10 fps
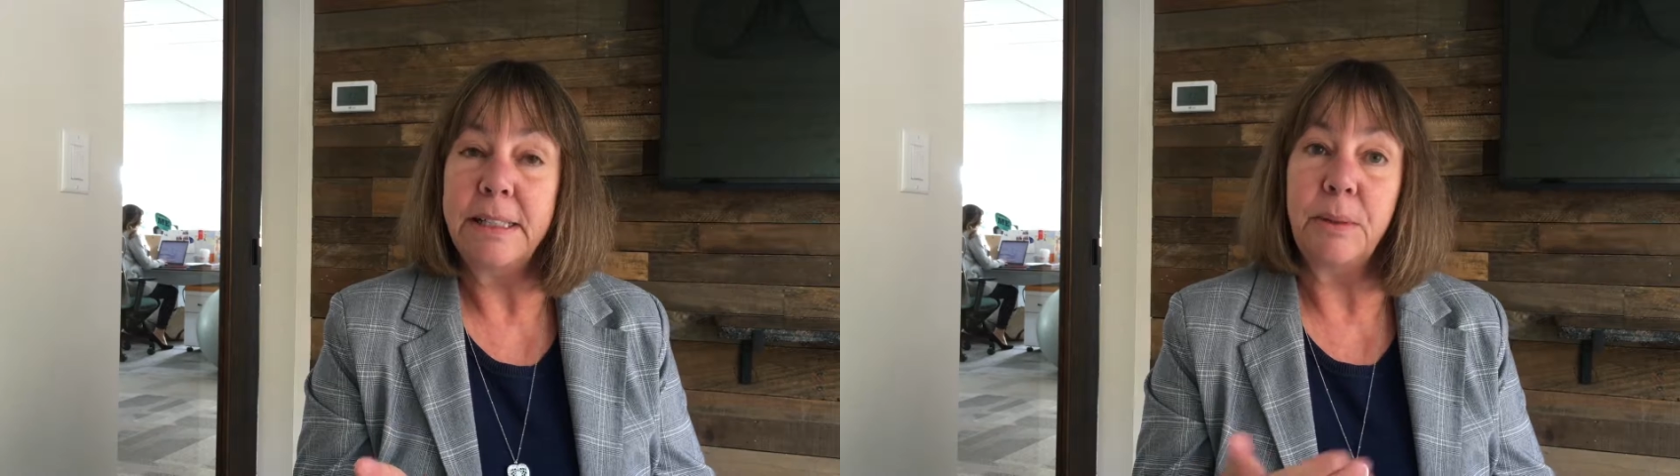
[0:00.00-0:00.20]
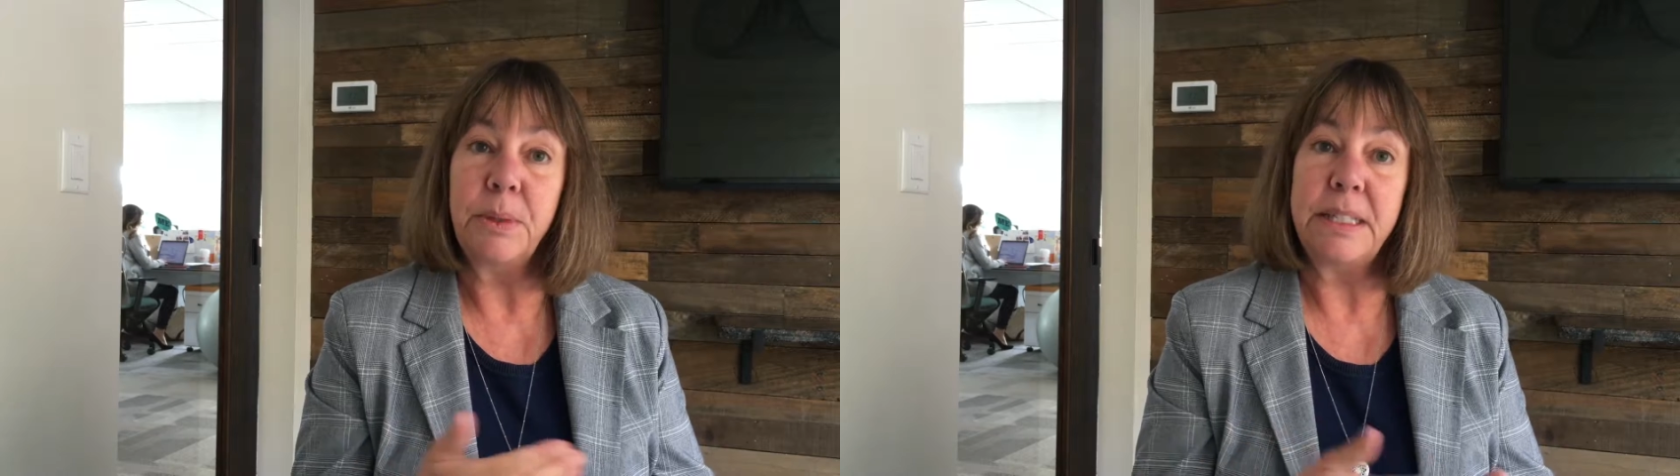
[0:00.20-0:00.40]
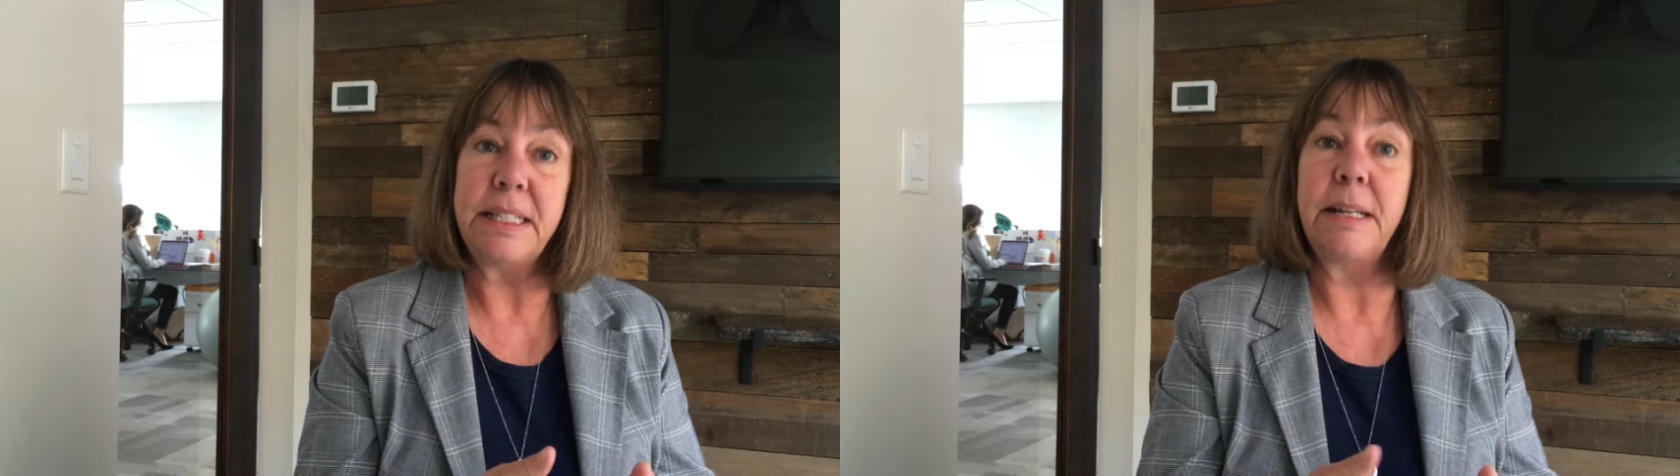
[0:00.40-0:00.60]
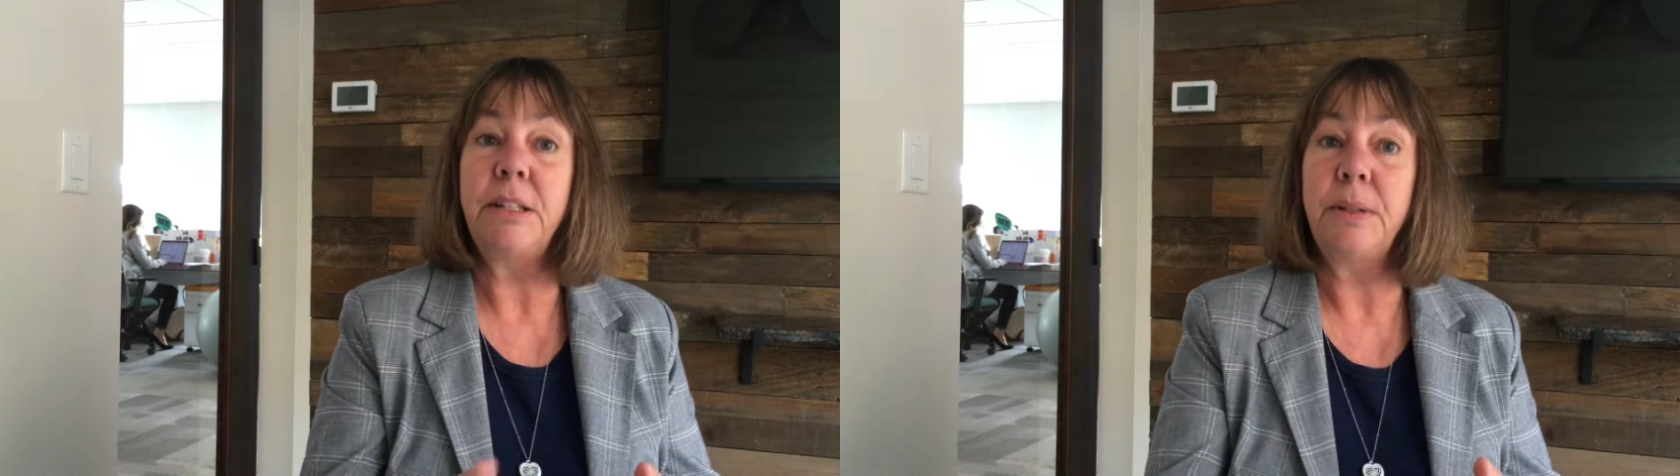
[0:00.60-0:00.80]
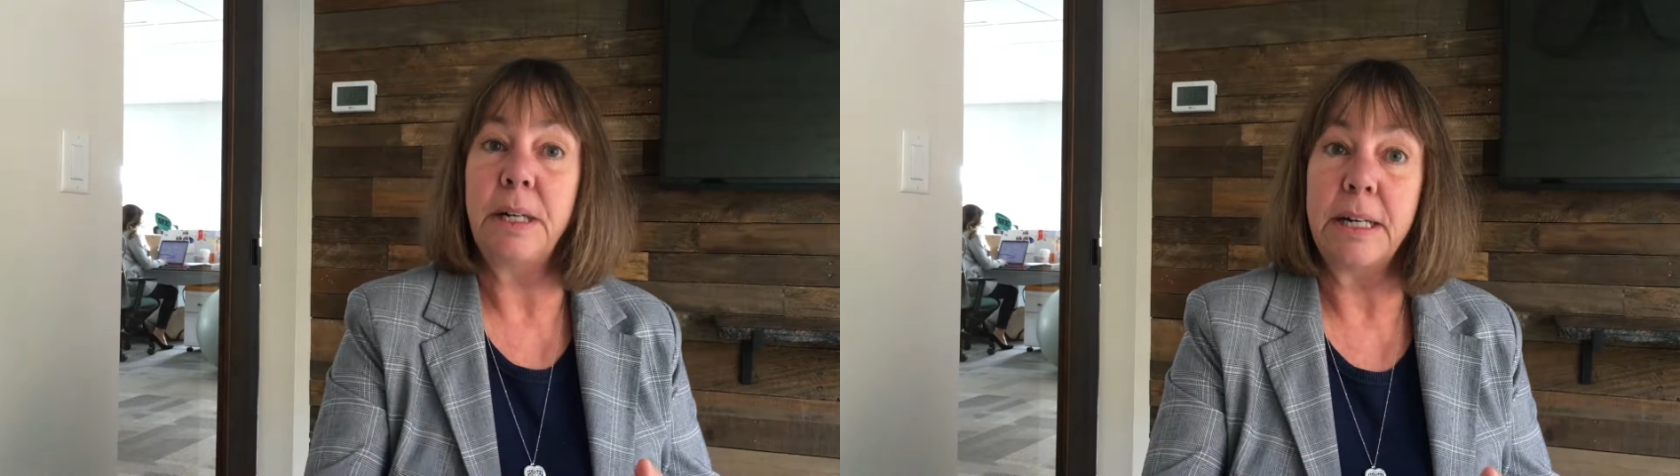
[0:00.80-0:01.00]
that was sent
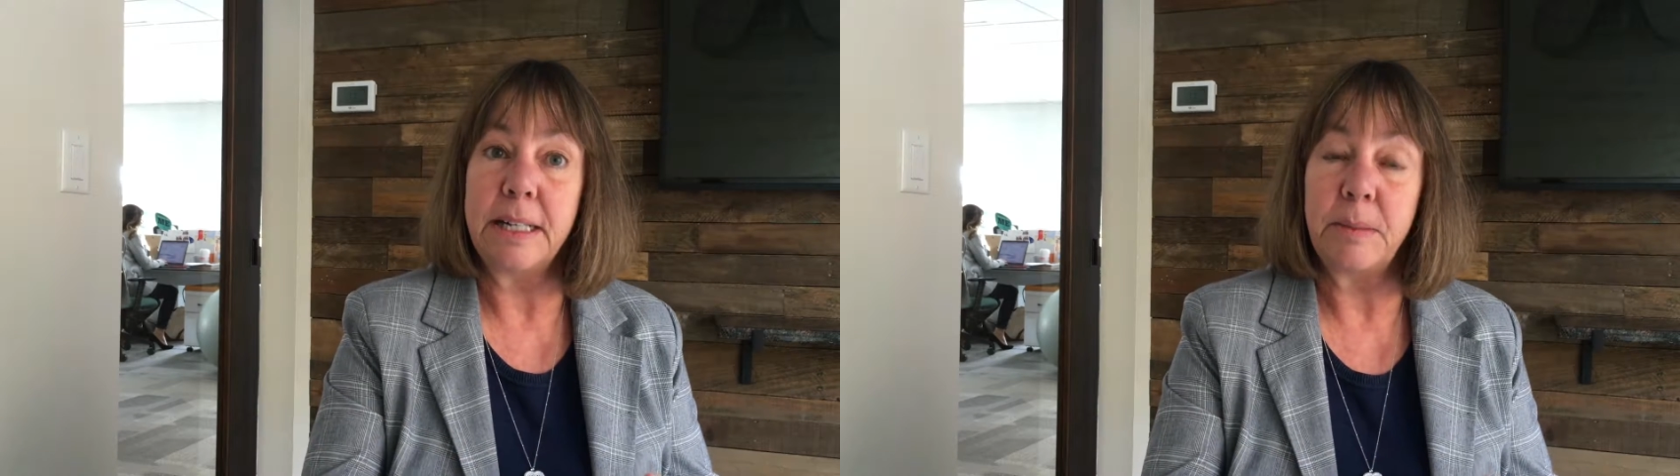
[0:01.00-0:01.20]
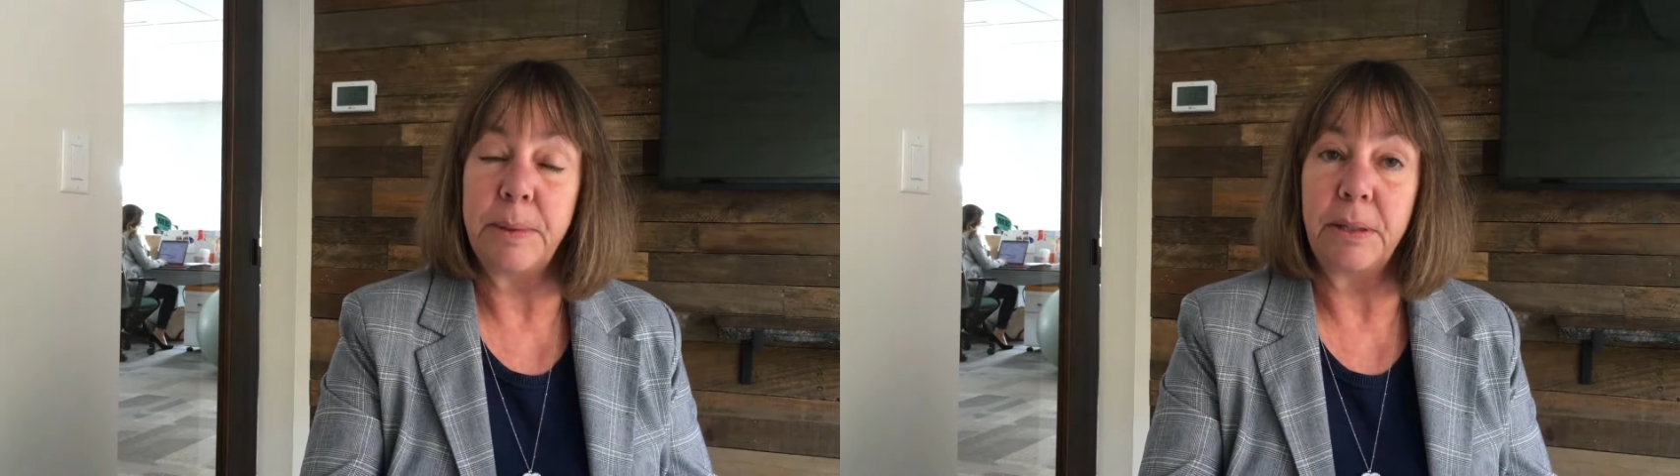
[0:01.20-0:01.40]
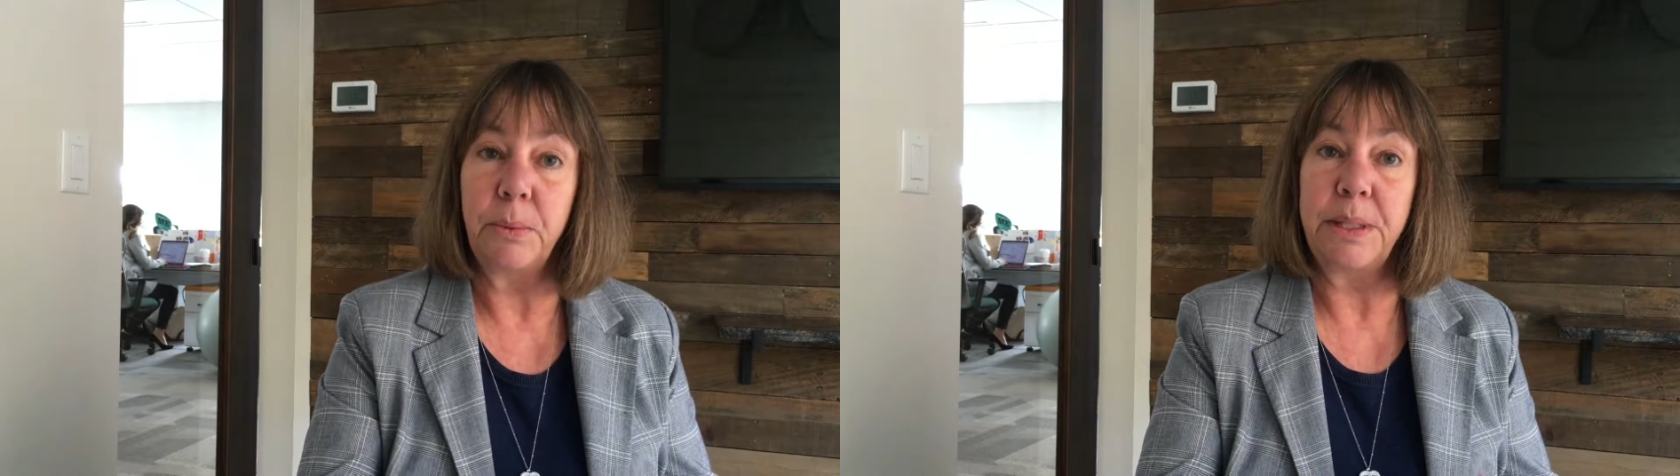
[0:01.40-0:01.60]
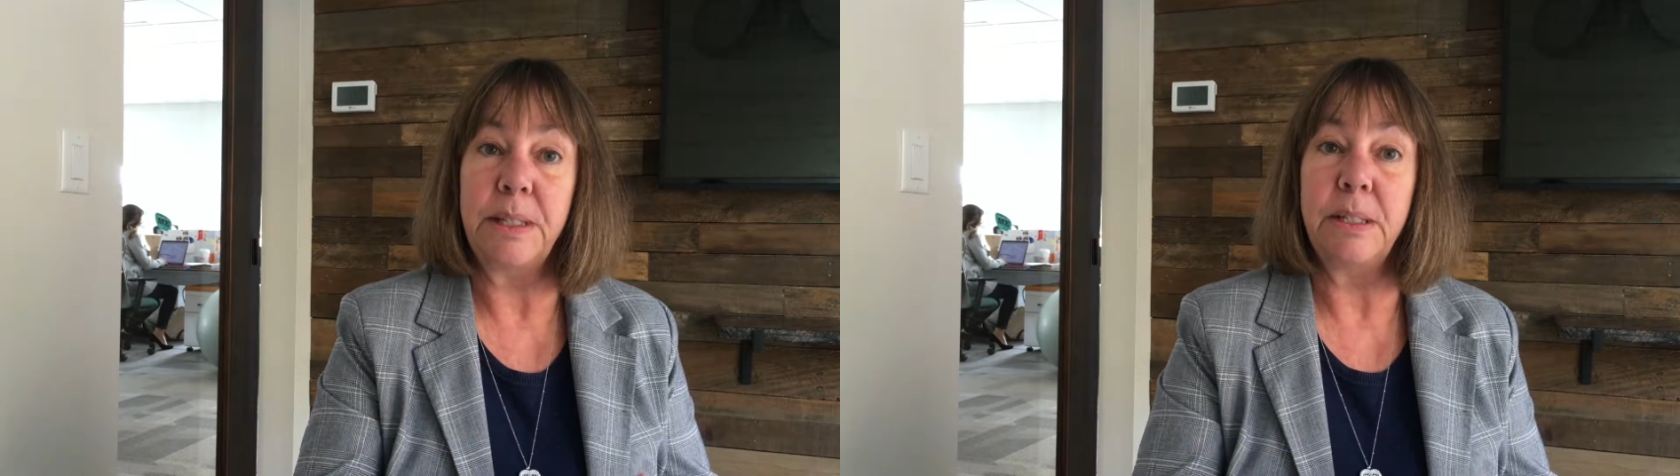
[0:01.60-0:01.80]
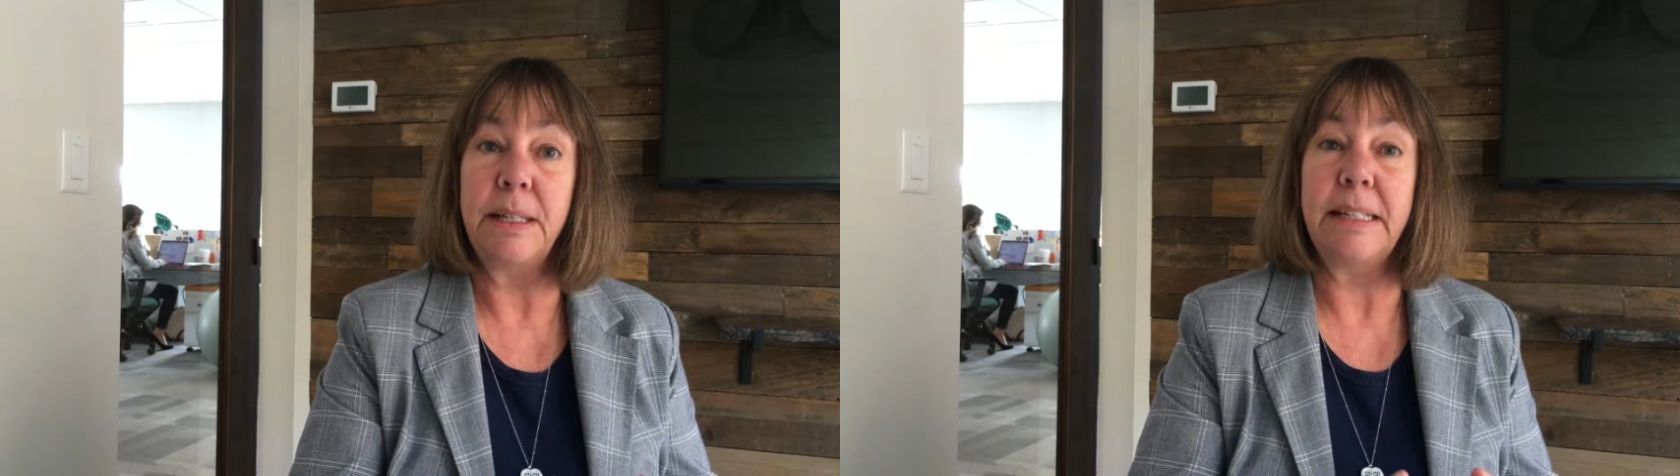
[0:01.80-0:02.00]
to the hospital with